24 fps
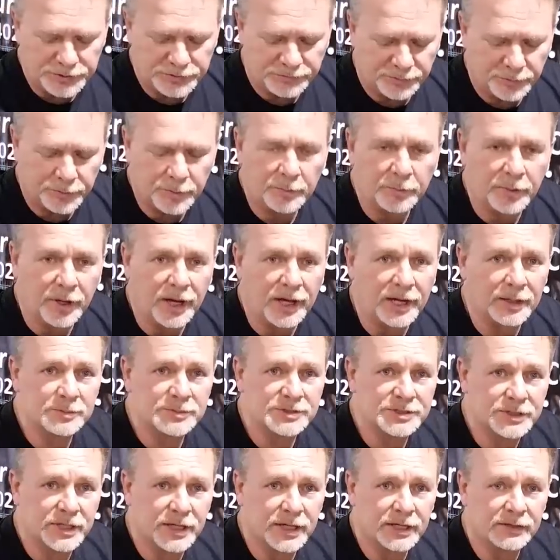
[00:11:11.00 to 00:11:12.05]
from the bottom
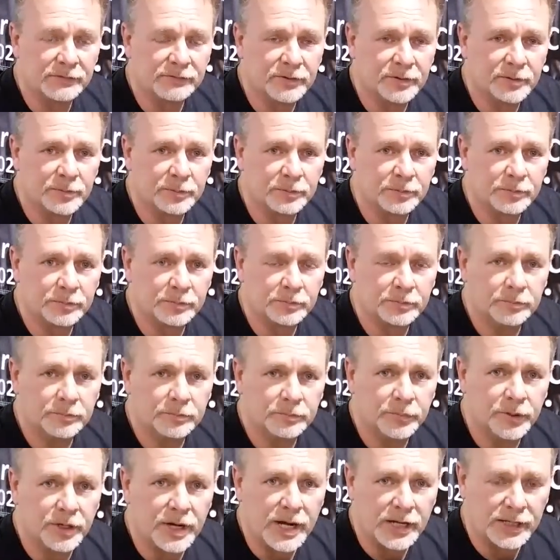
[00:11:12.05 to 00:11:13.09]
side of our
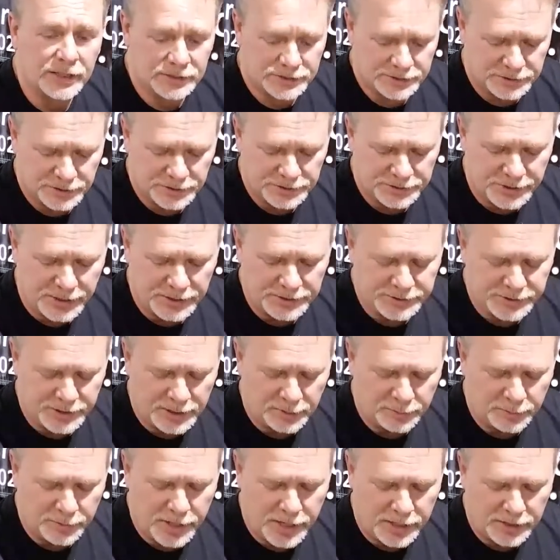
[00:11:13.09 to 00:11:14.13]
brackets, the side
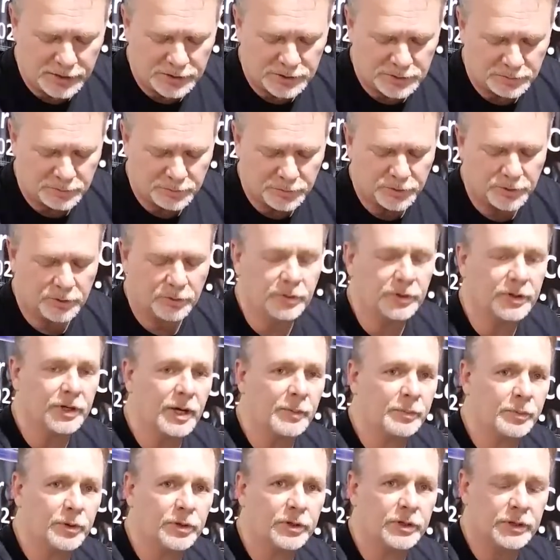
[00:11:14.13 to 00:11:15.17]
saddle brackets, going
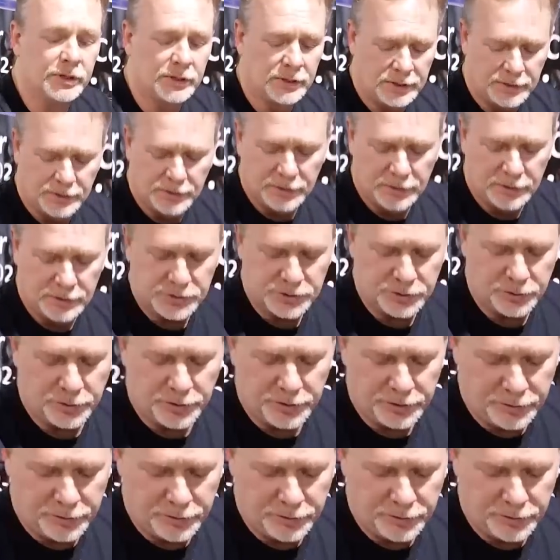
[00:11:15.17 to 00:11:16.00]
upward, so you